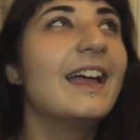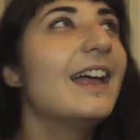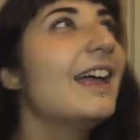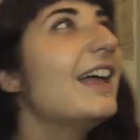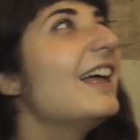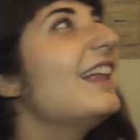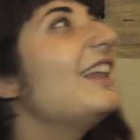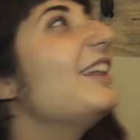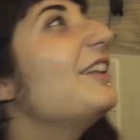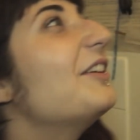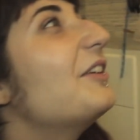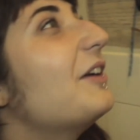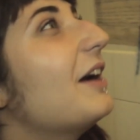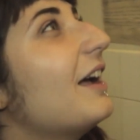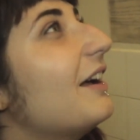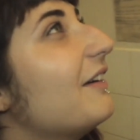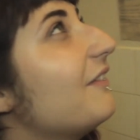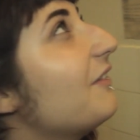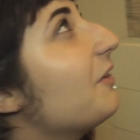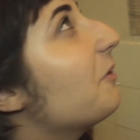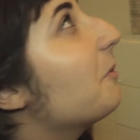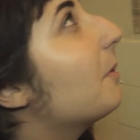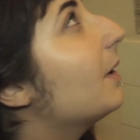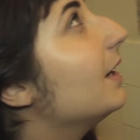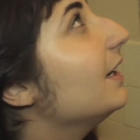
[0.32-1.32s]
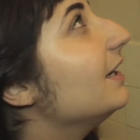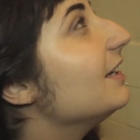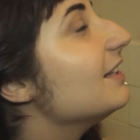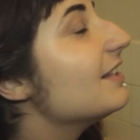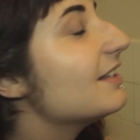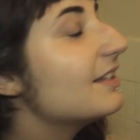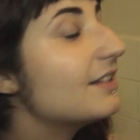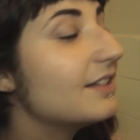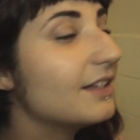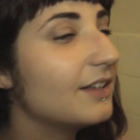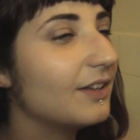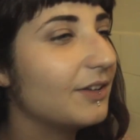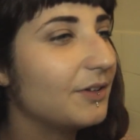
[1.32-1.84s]
Hello everyone,
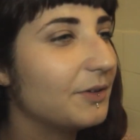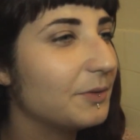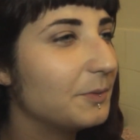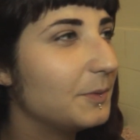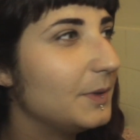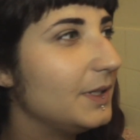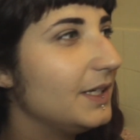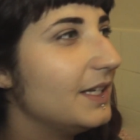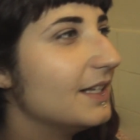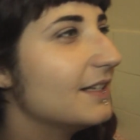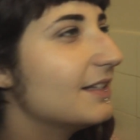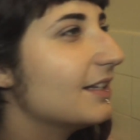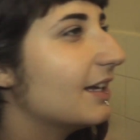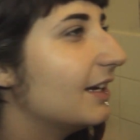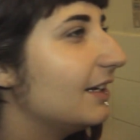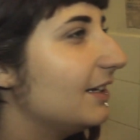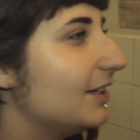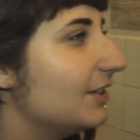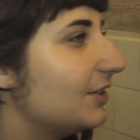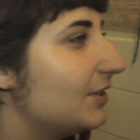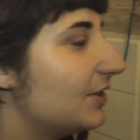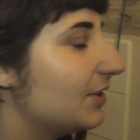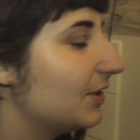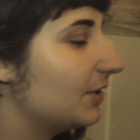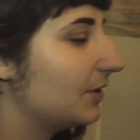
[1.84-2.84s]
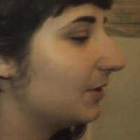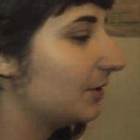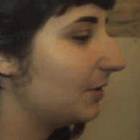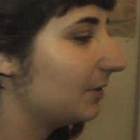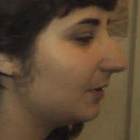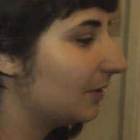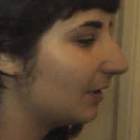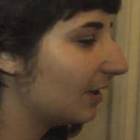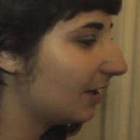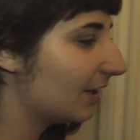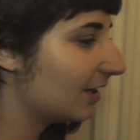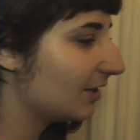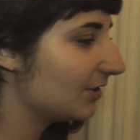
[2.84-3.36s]
so we decided
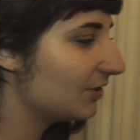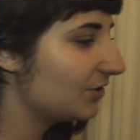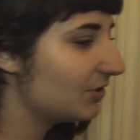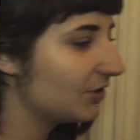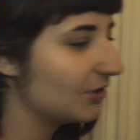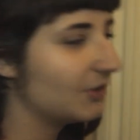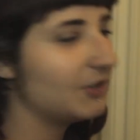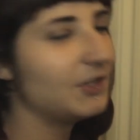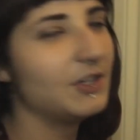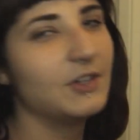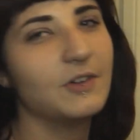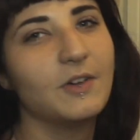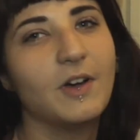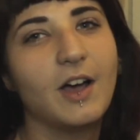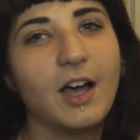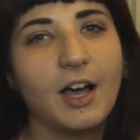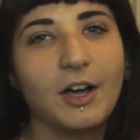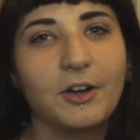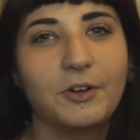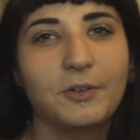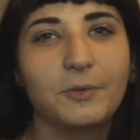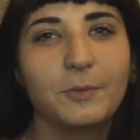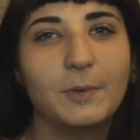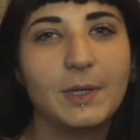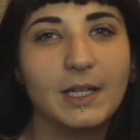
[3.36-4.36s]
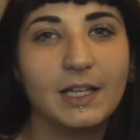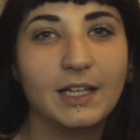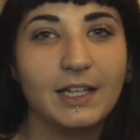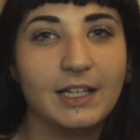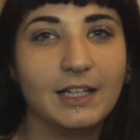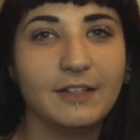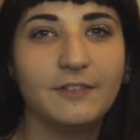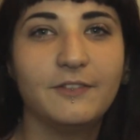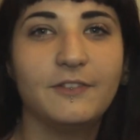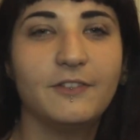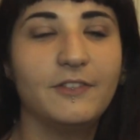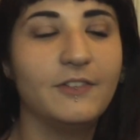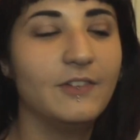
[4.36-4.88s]
to uh, show you how we
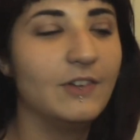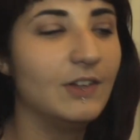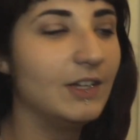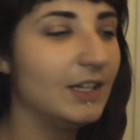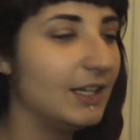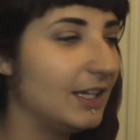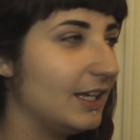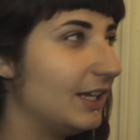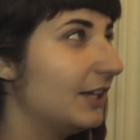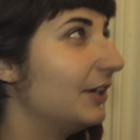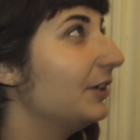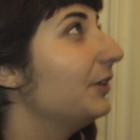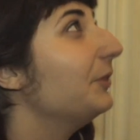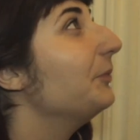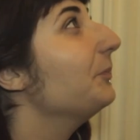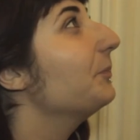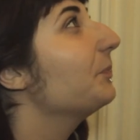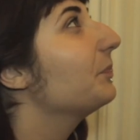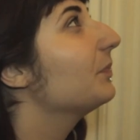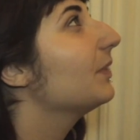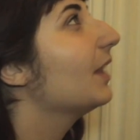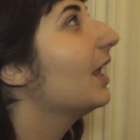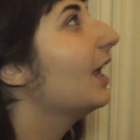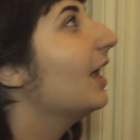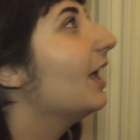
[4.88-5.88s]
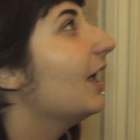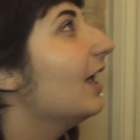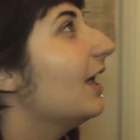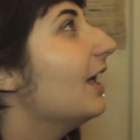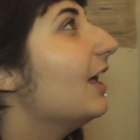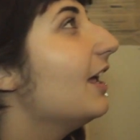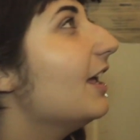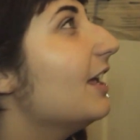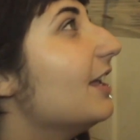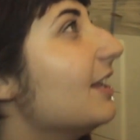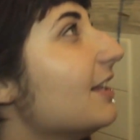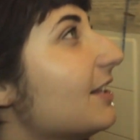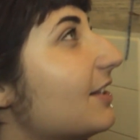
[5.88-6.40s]
live here.
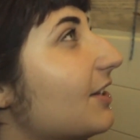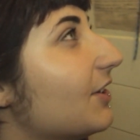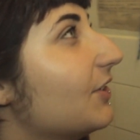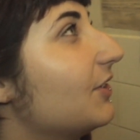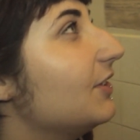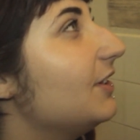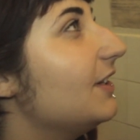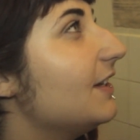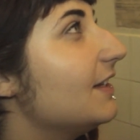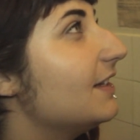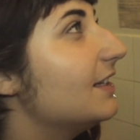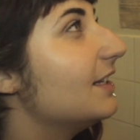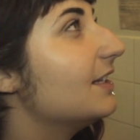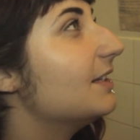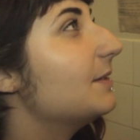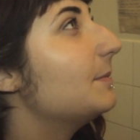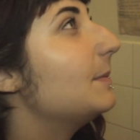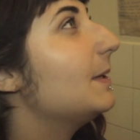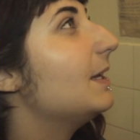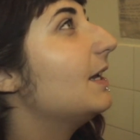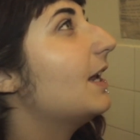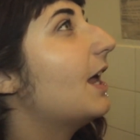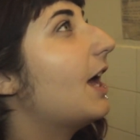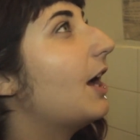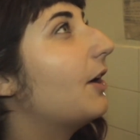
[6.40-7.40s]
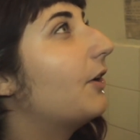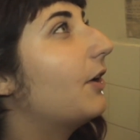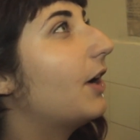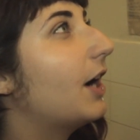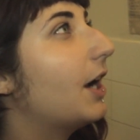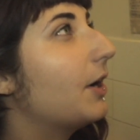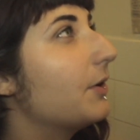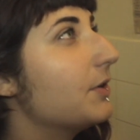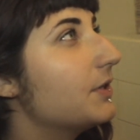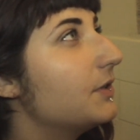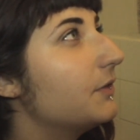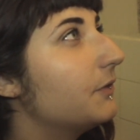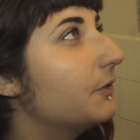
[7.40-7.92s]
So this has been our
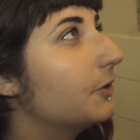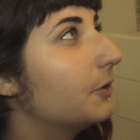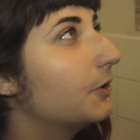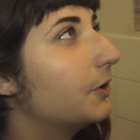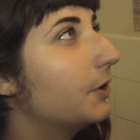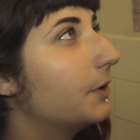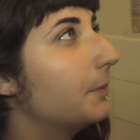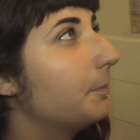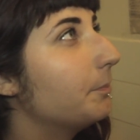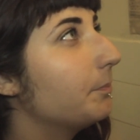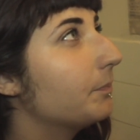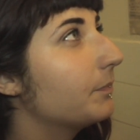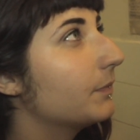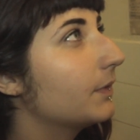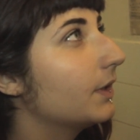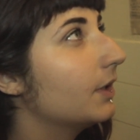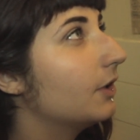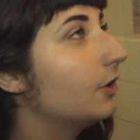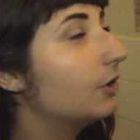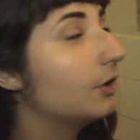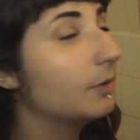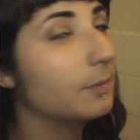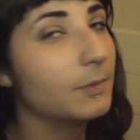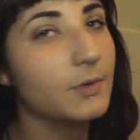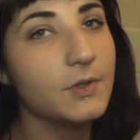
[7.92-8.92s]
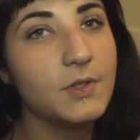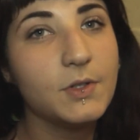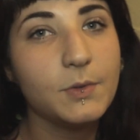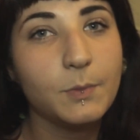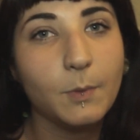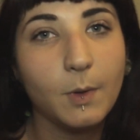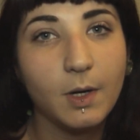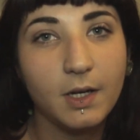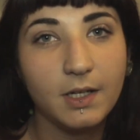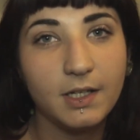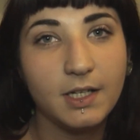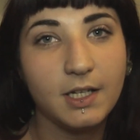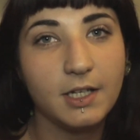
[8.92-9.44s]
house for almost
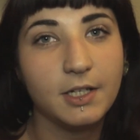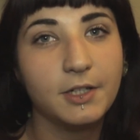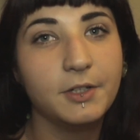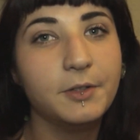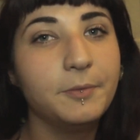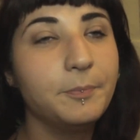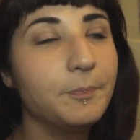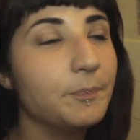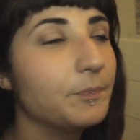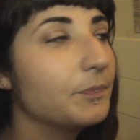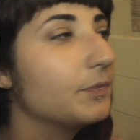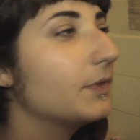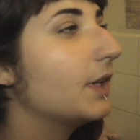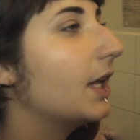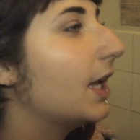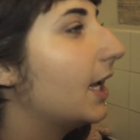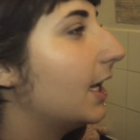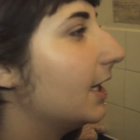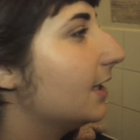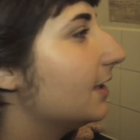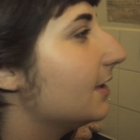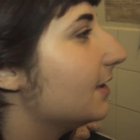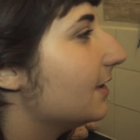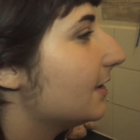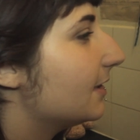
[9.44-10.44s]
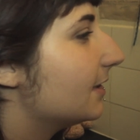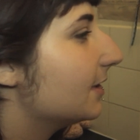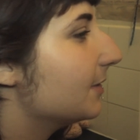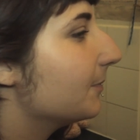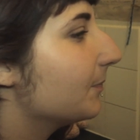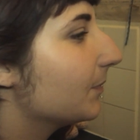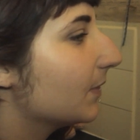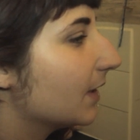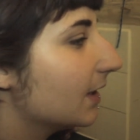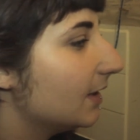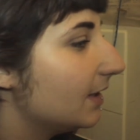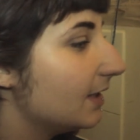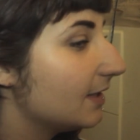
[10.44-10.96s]
one year and
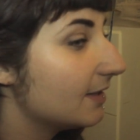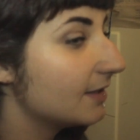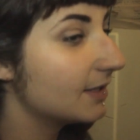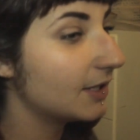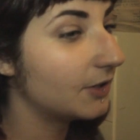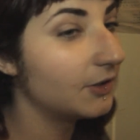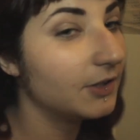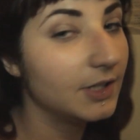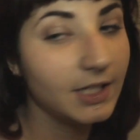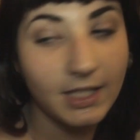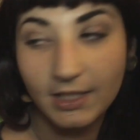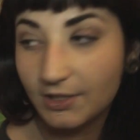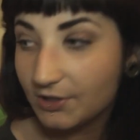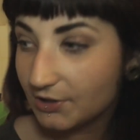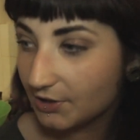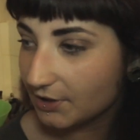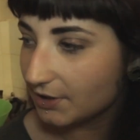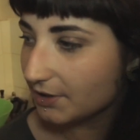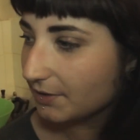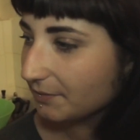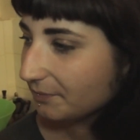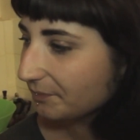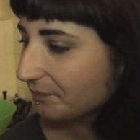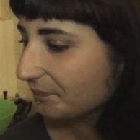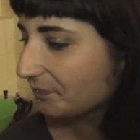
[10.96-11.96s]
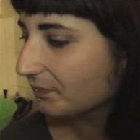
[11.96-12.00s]
this is our kitchen.